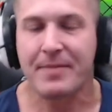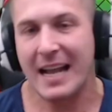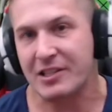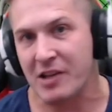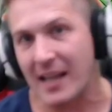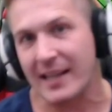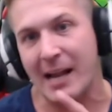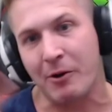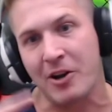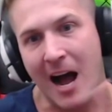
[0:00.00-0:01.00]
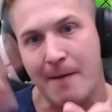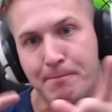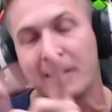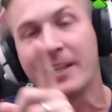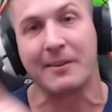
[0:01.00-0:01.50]
it's not like we're not
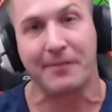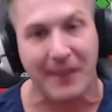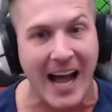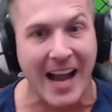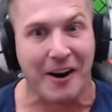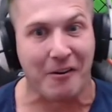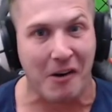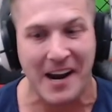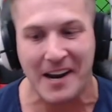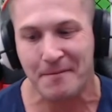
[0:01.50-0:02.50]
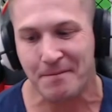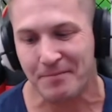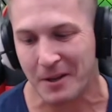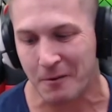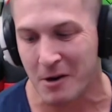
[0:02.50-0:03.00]
pulling fire, right?
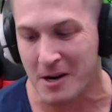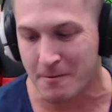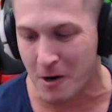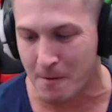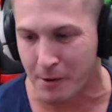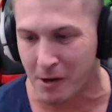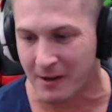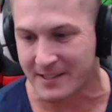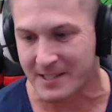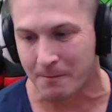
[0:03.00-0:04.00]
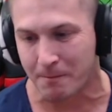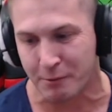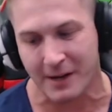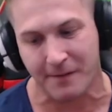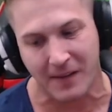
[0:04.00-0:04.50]
We're, we're pulling some
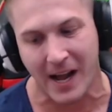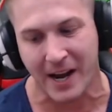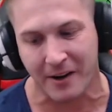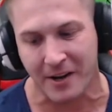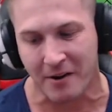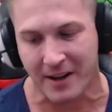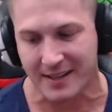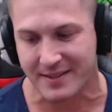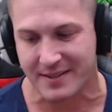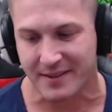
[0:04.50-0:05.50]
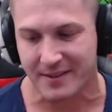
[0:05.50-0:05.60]
pretty fire units.